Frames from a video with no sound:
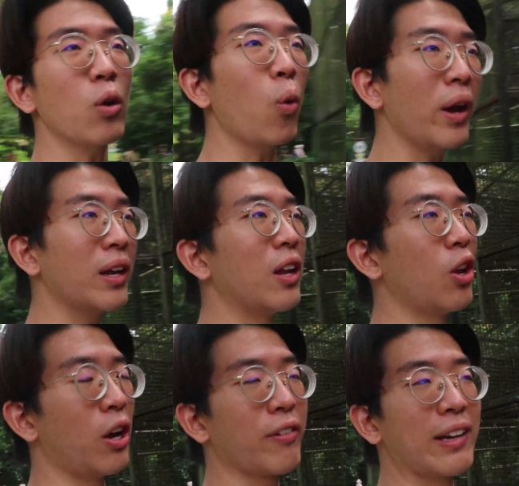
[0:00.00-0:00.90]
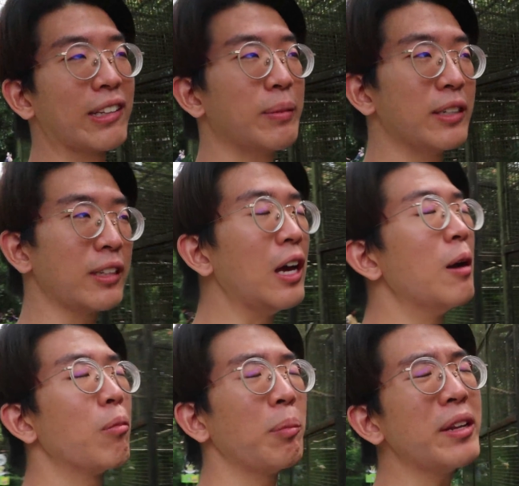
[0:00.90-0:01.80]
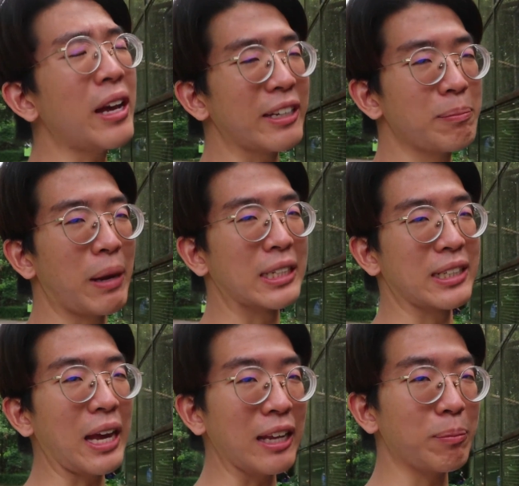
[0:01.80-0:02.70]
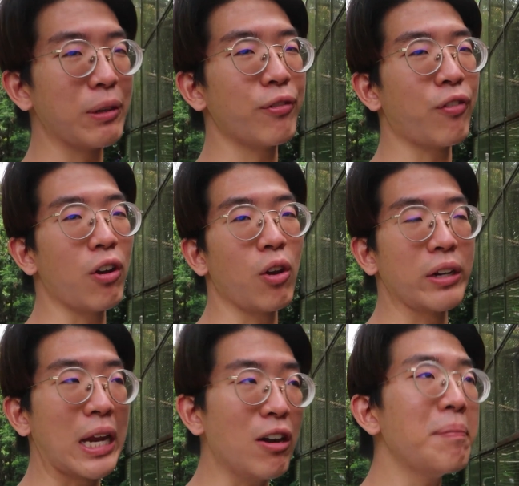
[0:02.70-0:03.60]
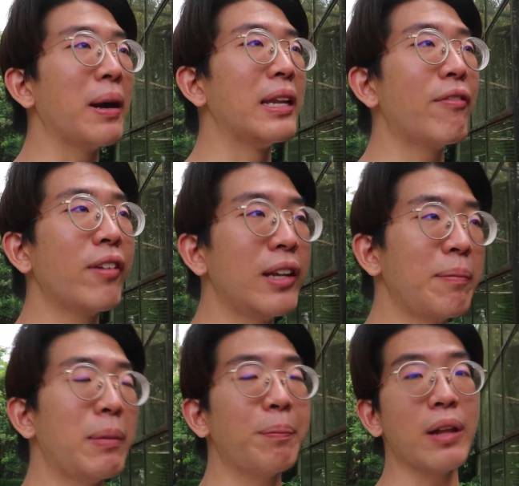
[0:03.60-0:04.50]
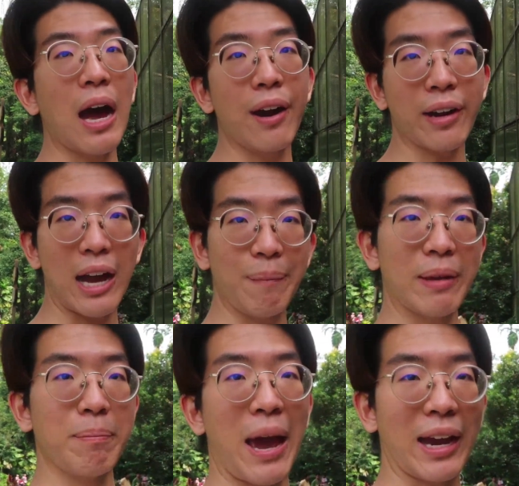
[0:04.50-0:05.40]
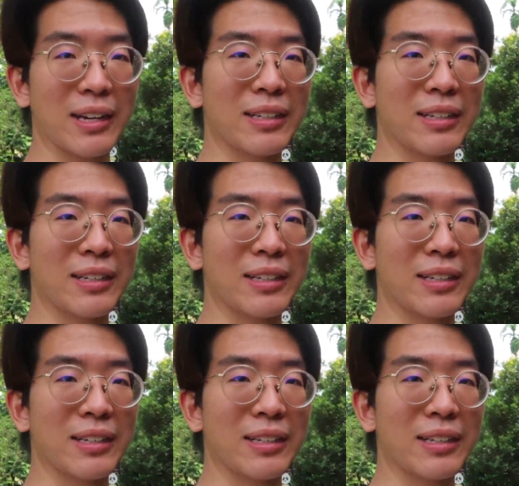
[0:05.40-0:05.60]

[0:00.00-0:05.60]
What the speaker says: quite a lot of customers. Probably not as much as before lockdown, but definitely people are coming back.